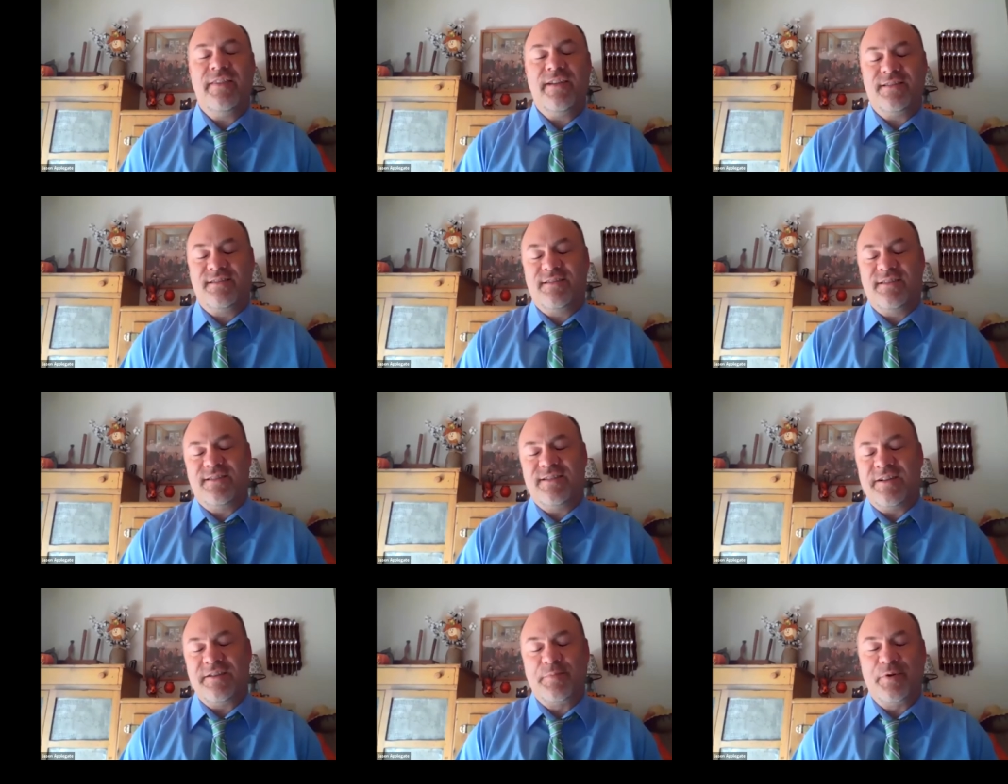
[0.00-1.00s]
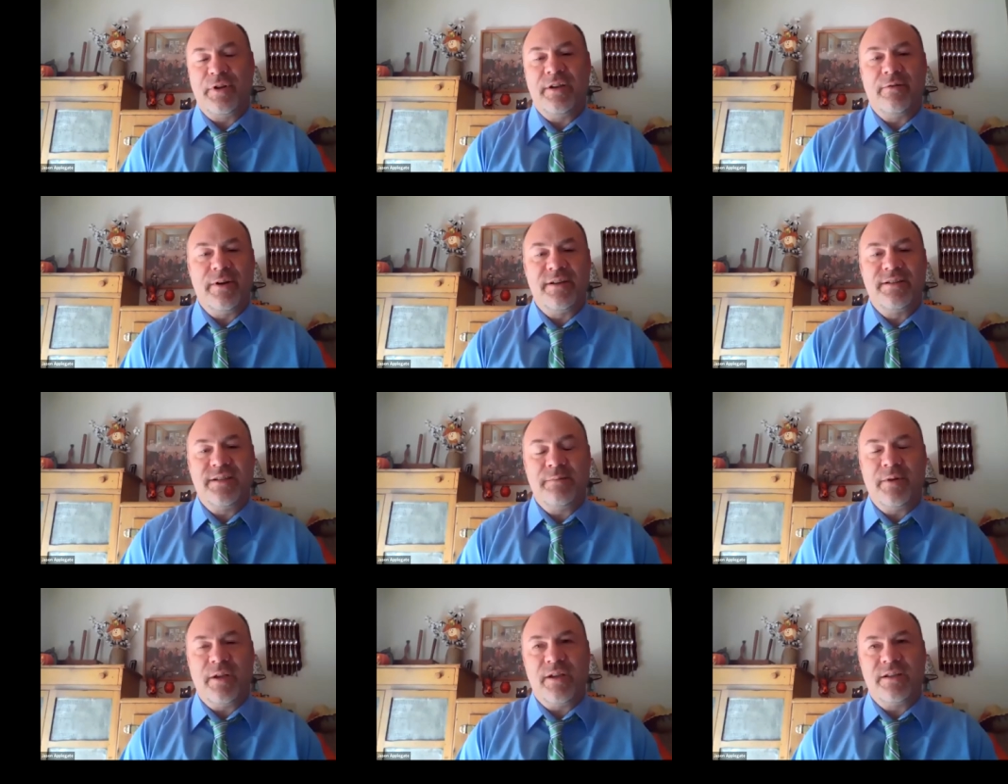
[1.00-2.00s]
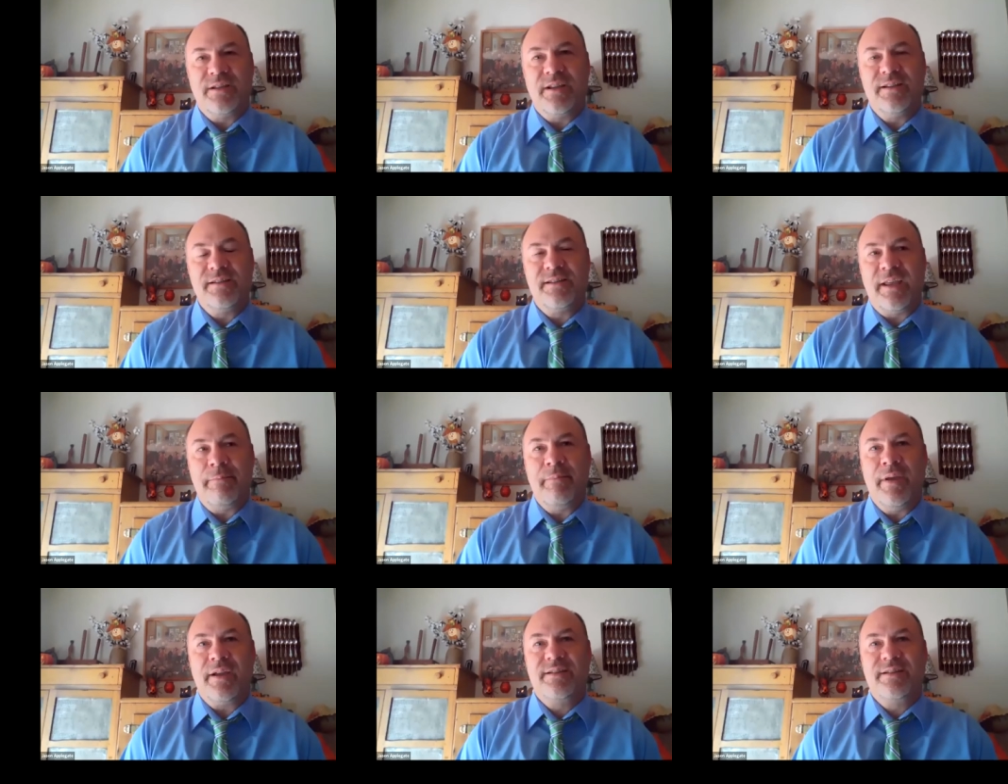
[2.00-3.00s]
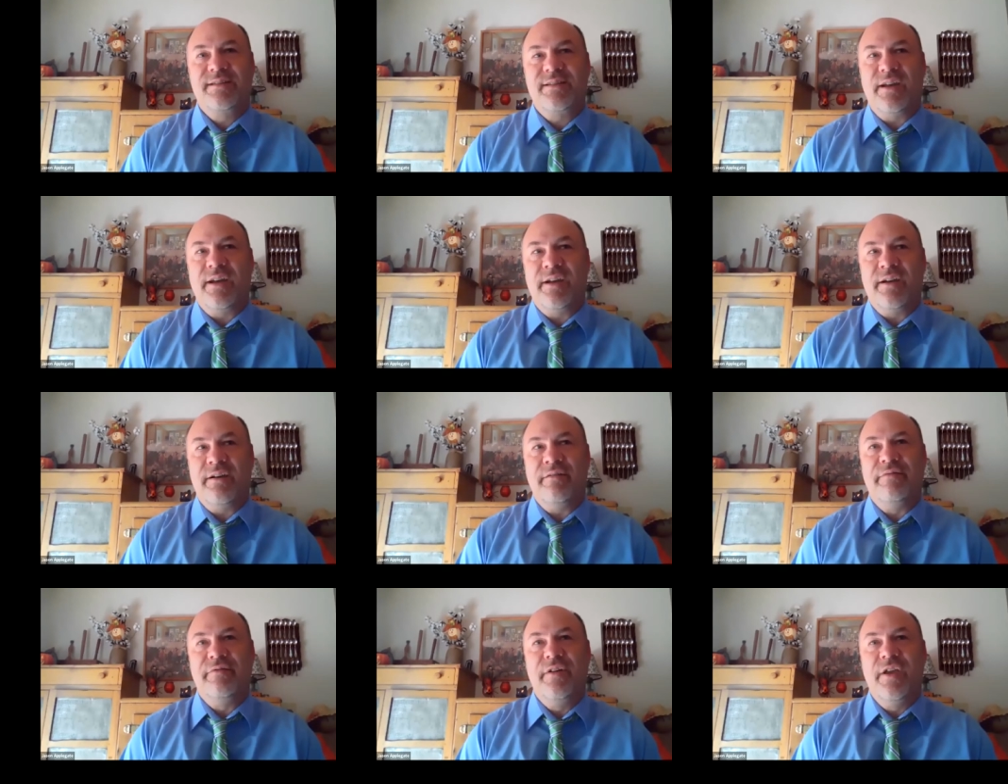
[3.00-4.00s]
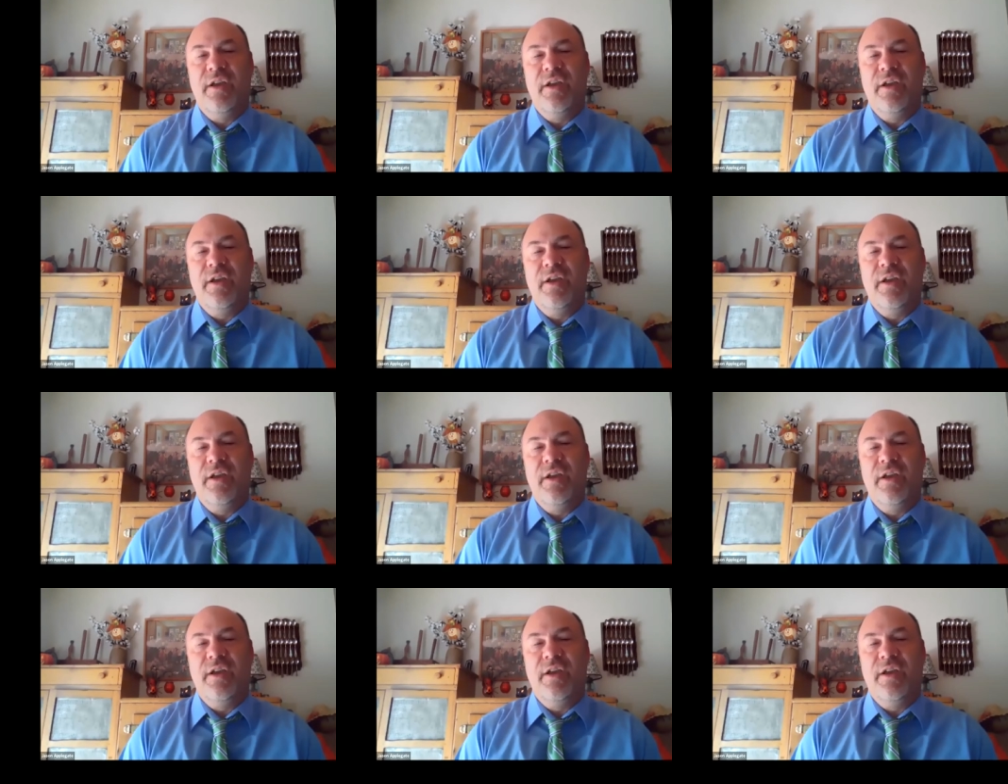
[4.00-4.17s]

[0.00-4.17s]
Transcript: that's that sounds pretty interesting because it is a mix of